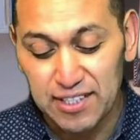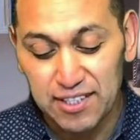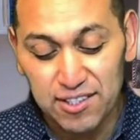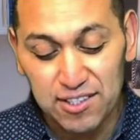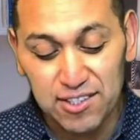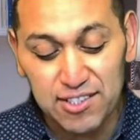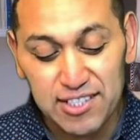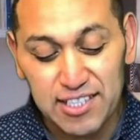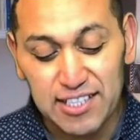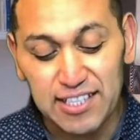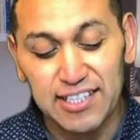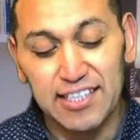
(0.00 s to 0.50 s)
You
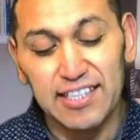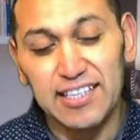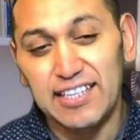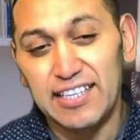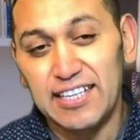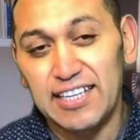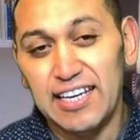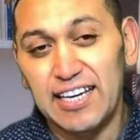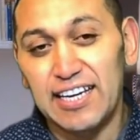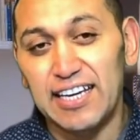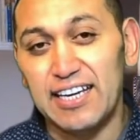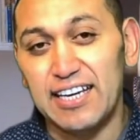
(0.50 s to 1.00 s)
see,
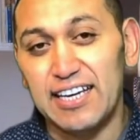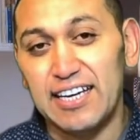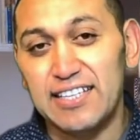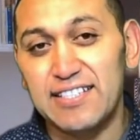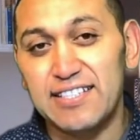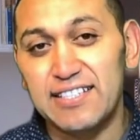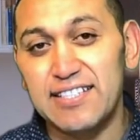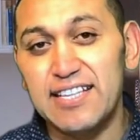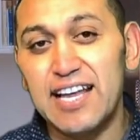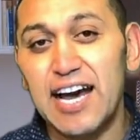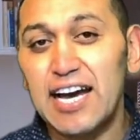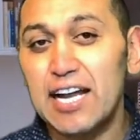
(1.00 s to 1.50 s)

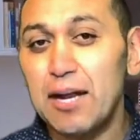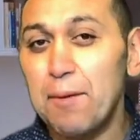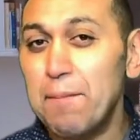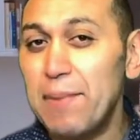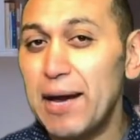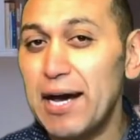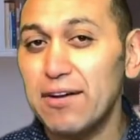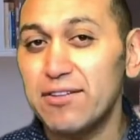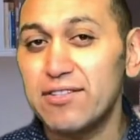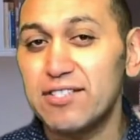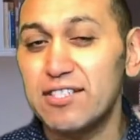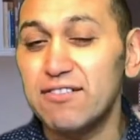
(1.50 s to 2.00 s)
it's not
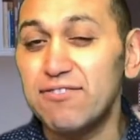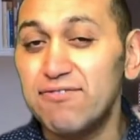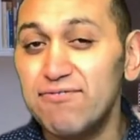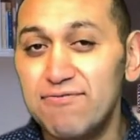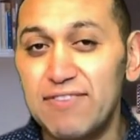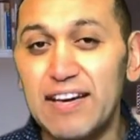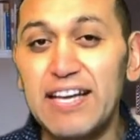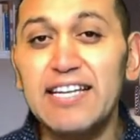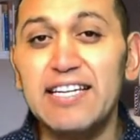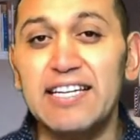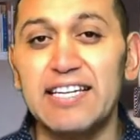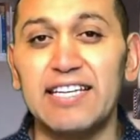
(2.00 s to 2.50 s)
about
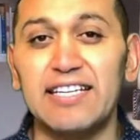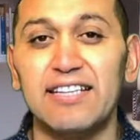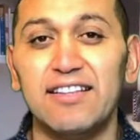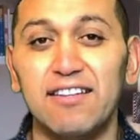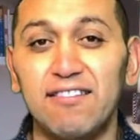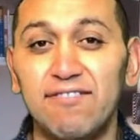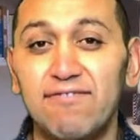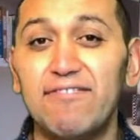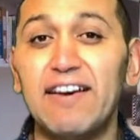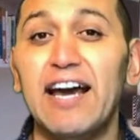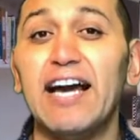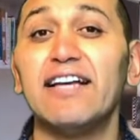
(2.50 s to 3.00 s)
defending the
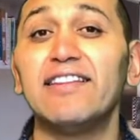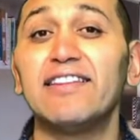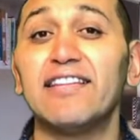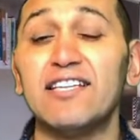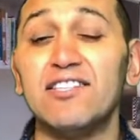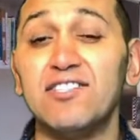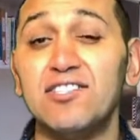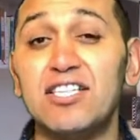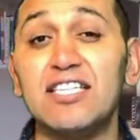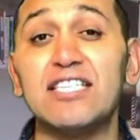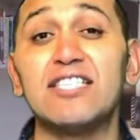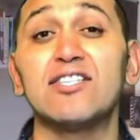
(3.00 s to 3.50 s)
fact that
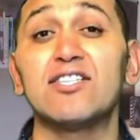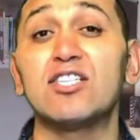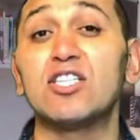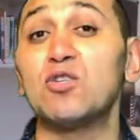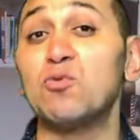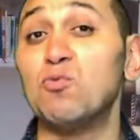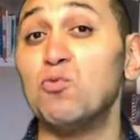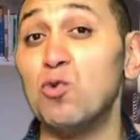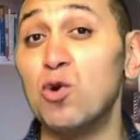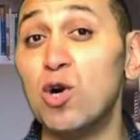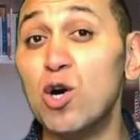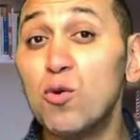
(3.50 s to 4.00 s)
Jesus
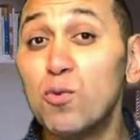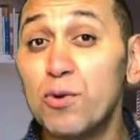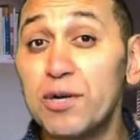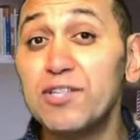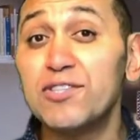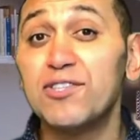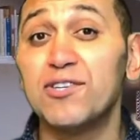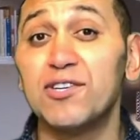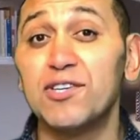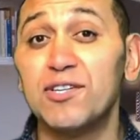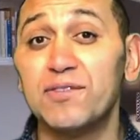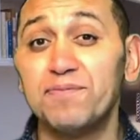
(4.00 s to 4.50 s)
will
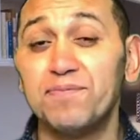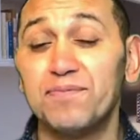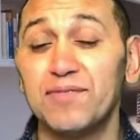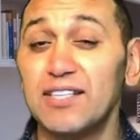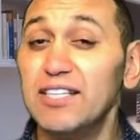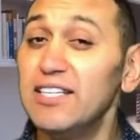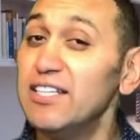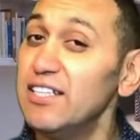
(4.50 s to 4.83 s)
return.